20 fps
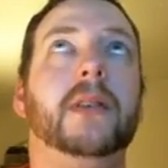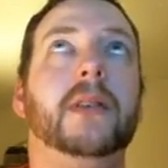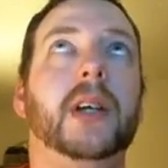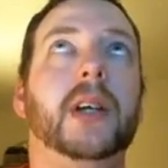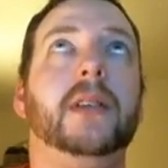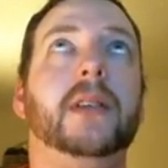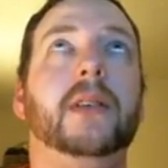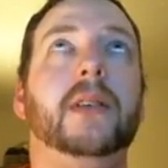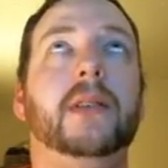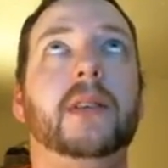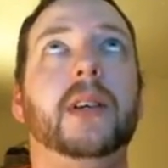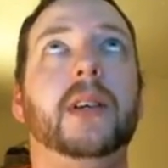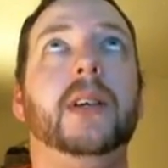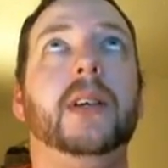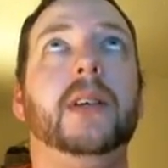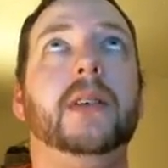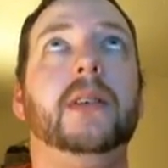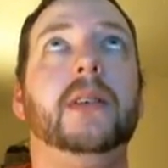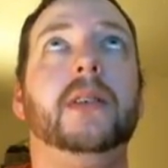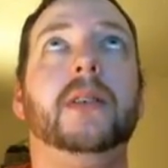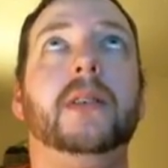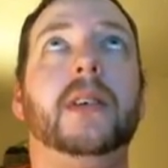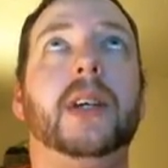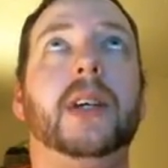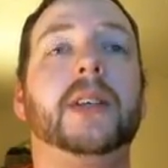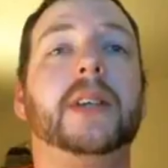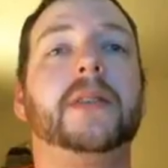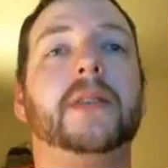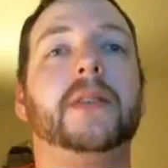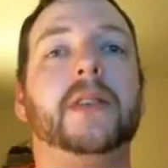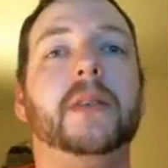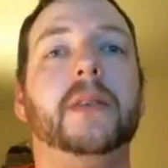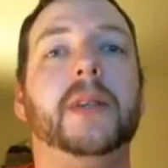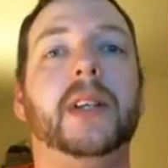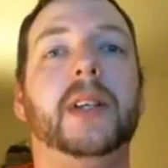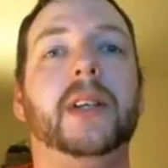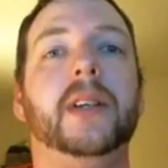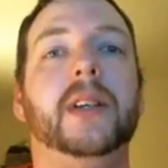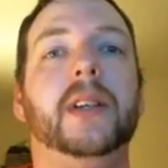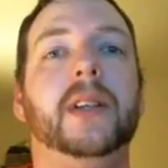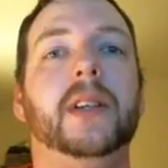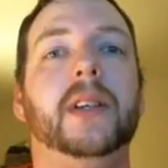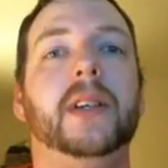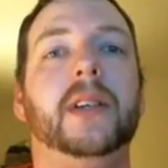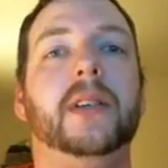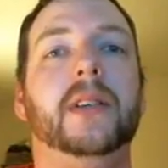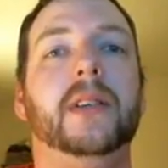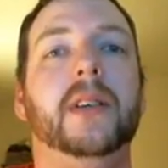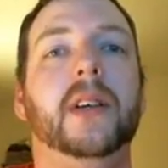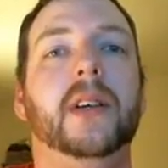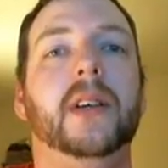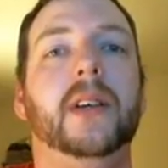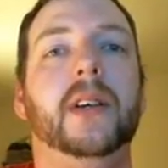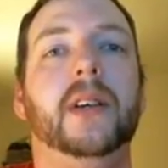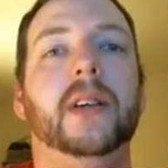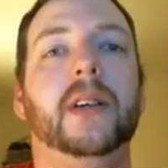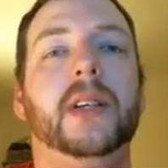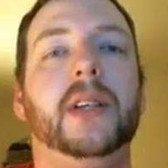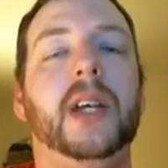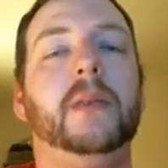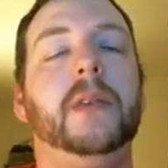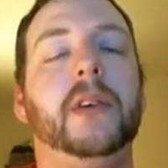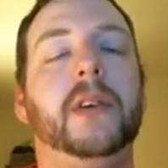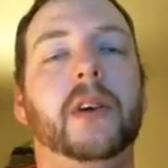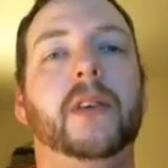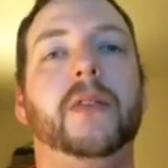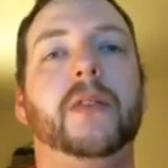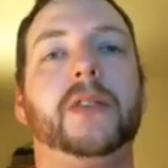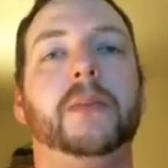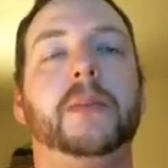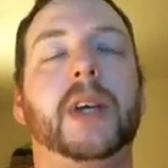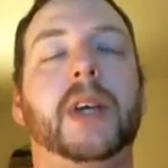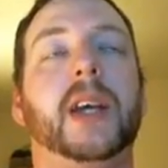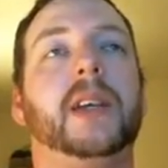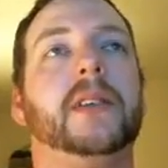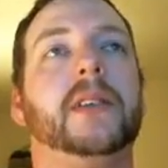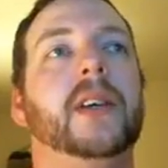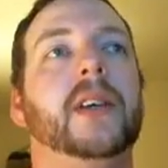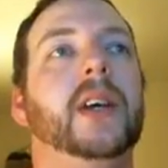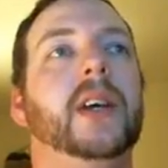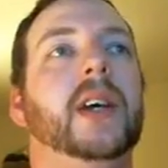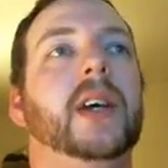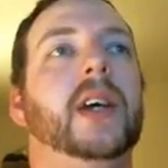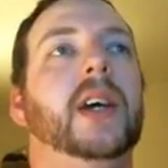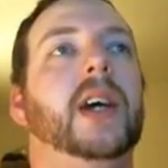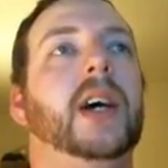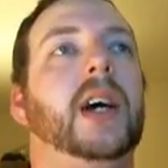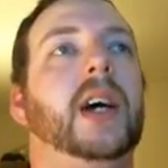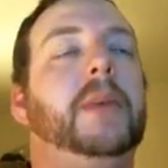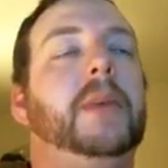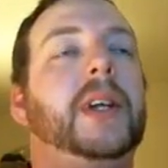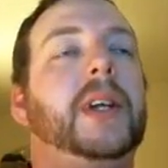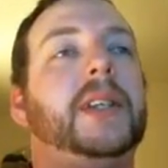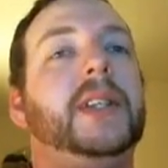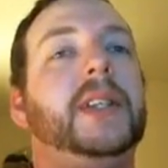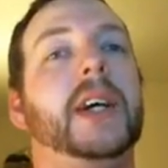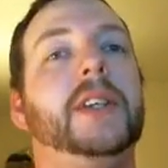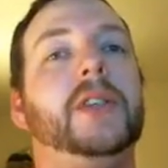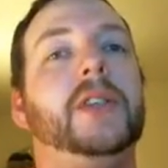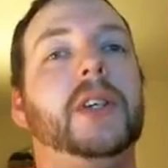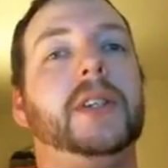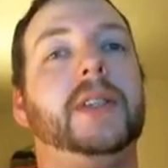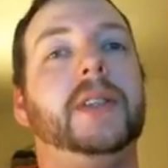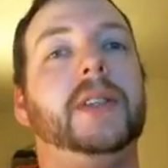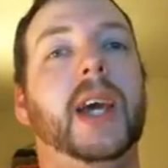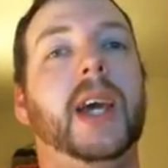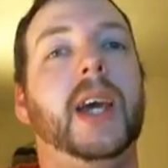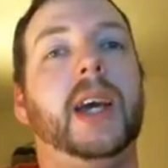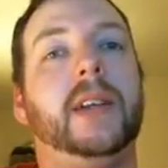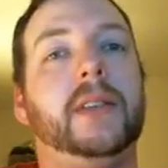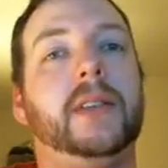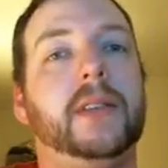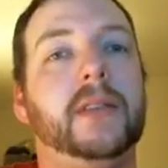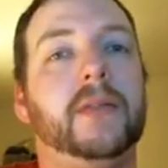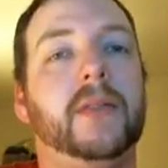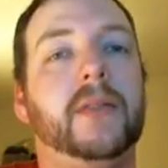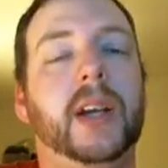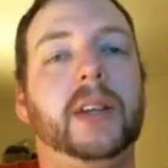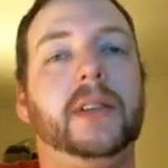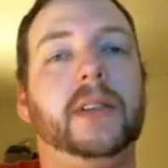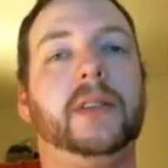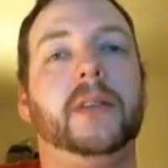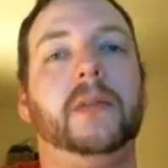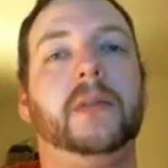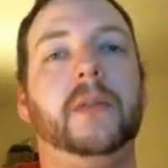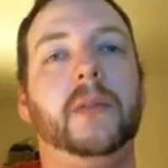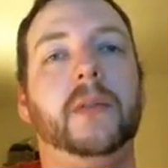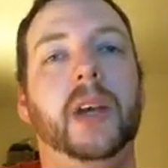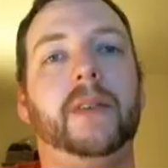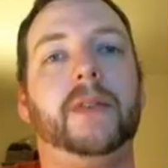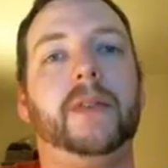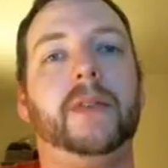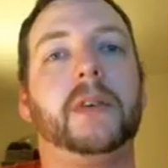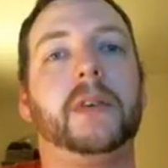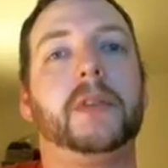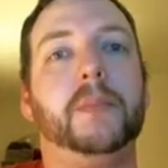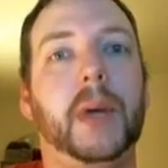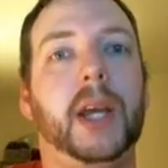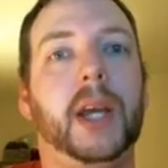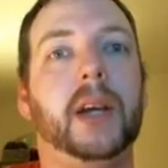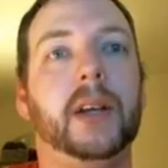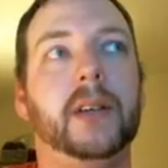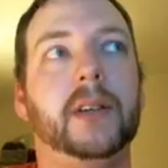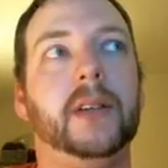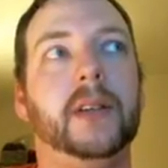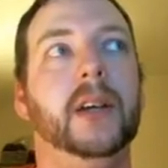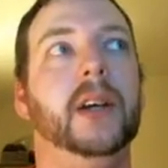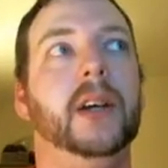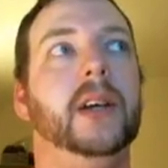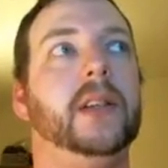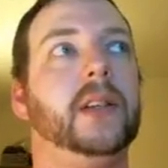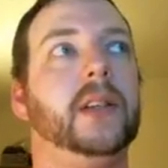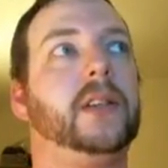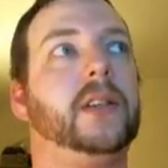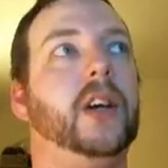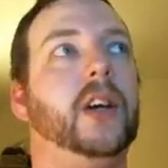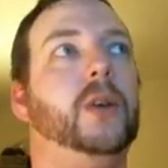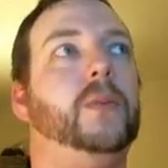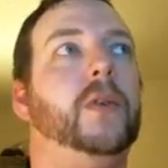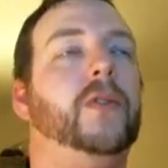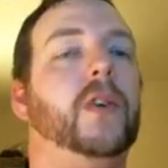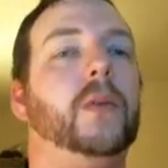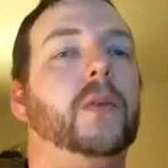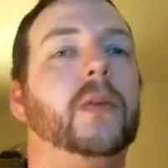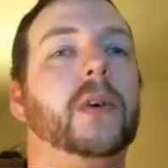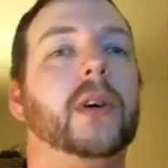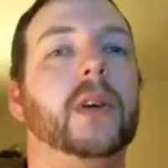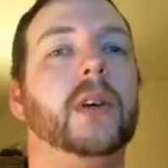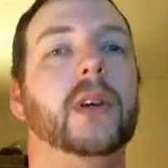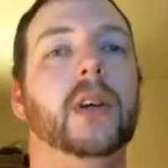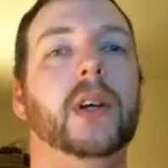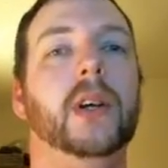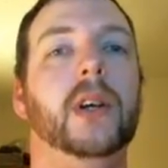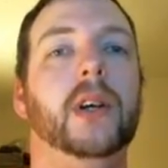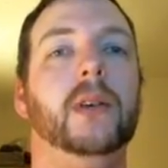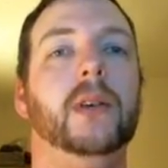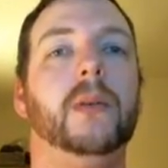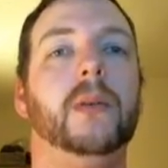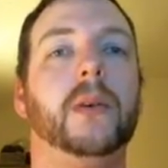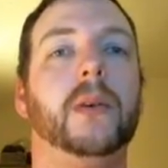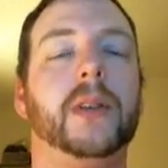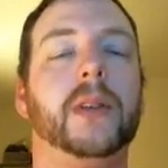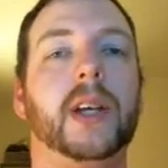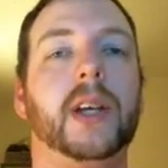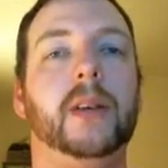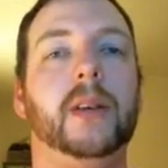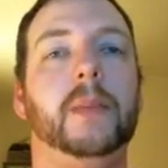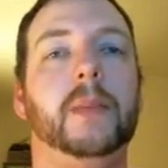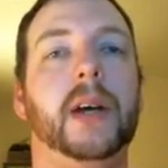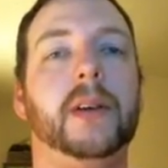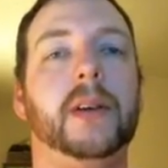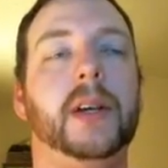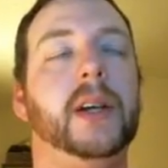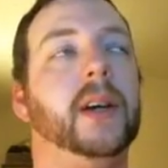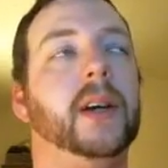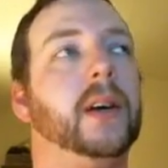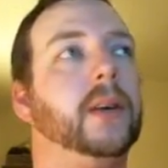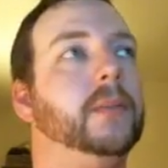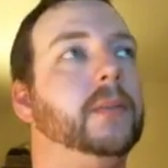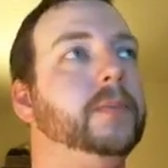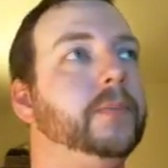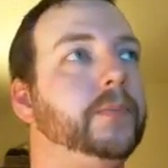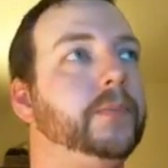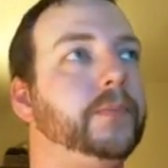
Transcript: Yeah, I guess there's some in the yeah, we'll go over some kings. But it's not just that, right? So we have to expand the scope of what we're thinking about here.